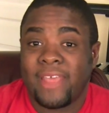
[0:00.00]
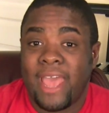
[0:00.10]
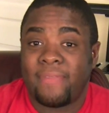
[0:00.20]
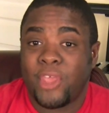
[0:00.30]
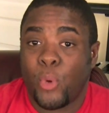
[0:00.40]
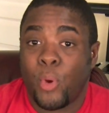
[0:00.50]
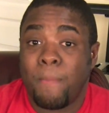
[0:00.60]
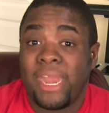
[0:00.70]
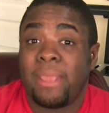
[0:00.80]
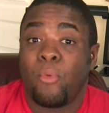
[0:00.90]
that there were
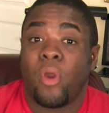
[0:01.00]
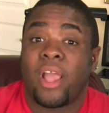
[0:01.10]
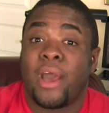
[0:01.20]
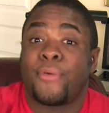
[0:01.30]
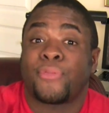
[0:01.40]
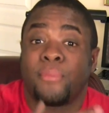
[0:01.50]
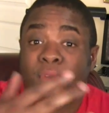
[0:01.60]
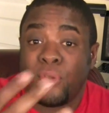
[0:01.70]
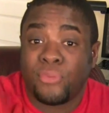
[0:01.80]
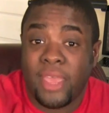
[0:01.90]
many more
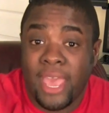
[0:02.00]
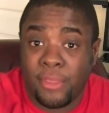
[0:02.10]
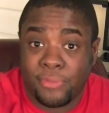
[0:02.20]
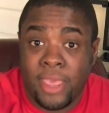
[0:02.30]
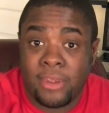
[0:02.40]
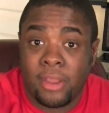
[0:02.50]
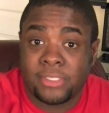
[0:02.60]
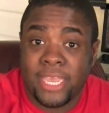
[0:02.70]
customers that got signed on